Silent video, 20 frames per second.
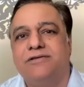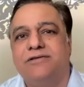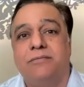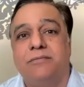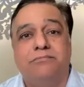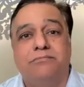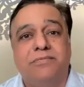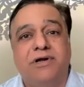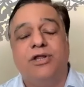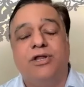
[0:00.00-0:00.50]

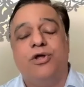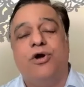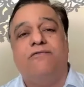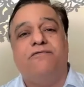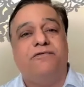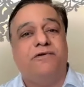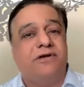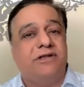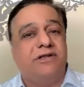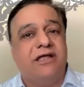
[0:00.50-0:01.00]
Somebody
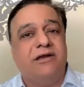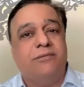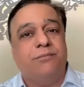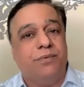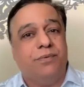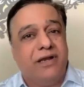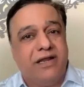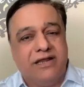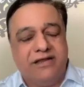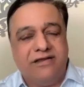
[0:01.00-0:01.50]
offered their
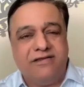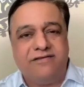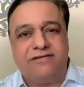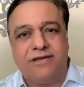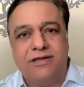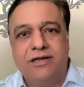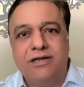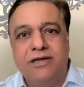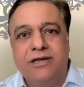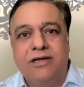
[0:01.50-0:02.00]
place
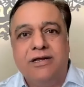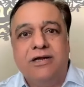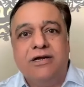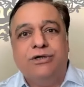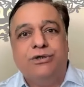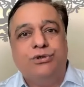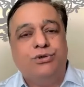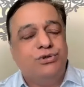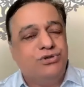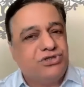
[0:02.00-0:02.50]

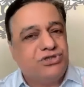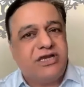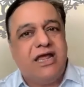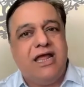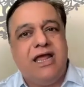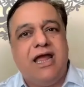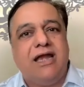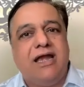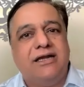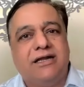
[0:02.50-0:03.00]
to
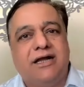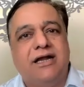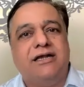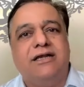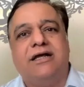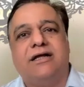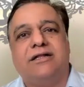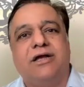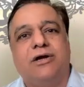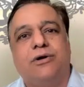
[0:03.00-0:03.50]
stay and
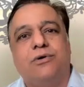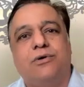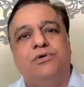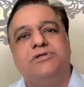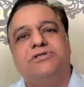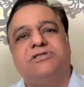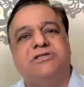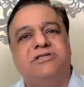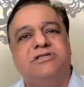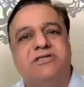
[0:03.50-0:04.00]
conduct the
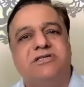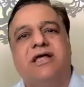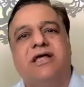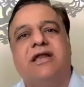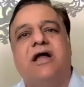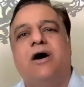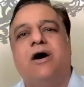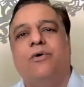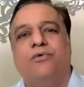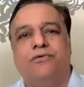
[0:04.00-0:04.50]
courses in
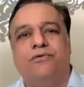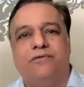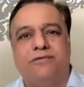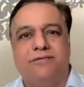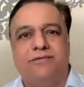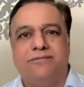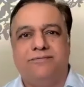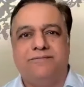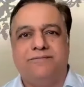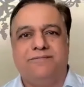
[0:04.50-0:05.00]
their
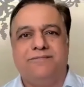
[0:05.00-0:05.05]
house.